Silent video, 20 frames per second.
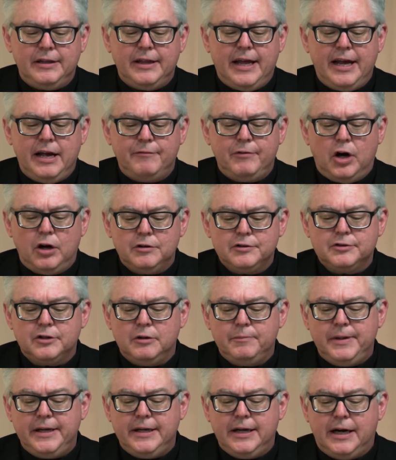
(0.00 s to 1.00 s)
they have
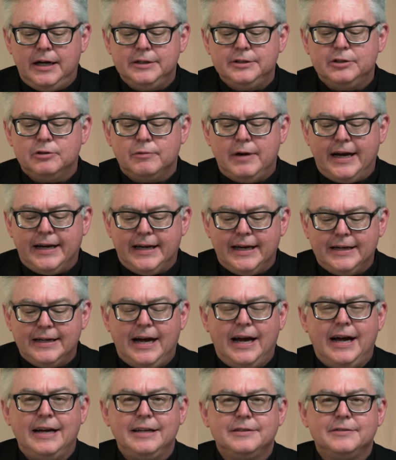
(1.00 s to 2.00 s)
also begun to
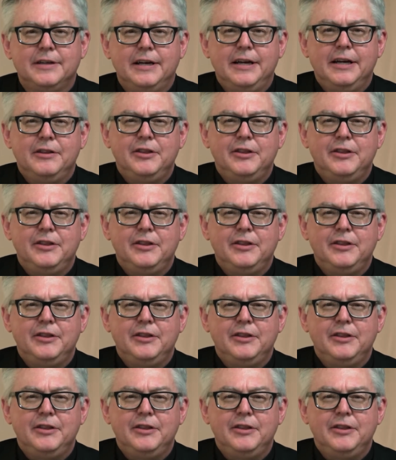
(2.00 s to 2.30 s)
recognize